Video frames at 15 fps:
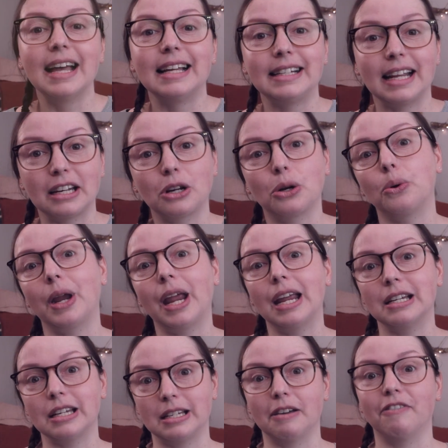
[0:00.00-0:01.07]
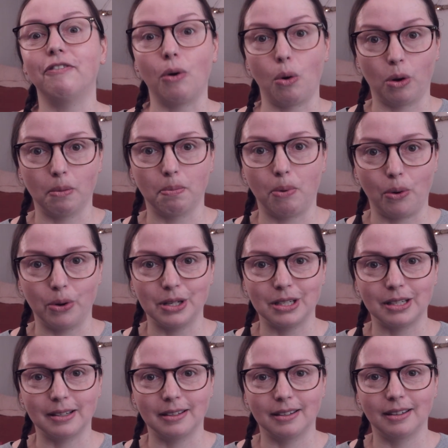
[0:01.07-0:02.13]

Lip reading: that create the focal point.